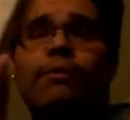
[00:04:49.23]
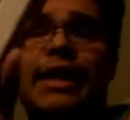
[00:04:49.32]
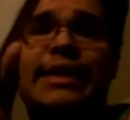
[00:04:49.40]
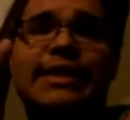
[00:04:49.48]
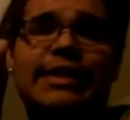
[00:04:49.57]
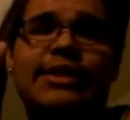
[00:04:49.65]
for
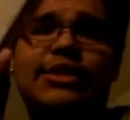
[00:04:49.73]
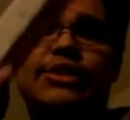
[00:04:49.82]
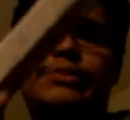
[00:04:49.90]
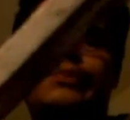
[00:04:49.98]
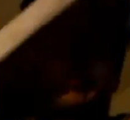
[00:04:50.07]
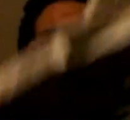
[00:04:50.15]
my taste, you
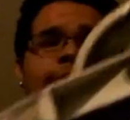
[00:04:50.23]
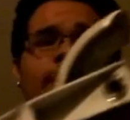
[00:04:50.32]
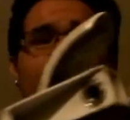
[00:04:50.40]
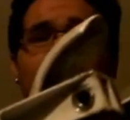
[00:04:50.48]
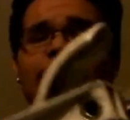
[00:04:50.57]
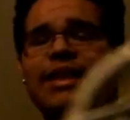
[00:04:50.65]
know,
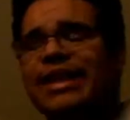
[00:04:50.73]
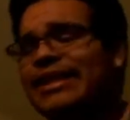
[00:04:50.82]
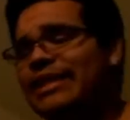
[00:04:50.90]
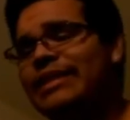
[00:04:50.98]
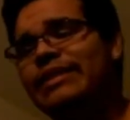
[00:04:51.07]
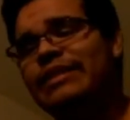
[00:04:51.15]
but I
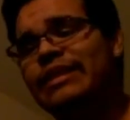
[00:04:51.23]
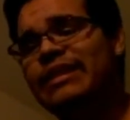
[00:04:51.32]
liked it.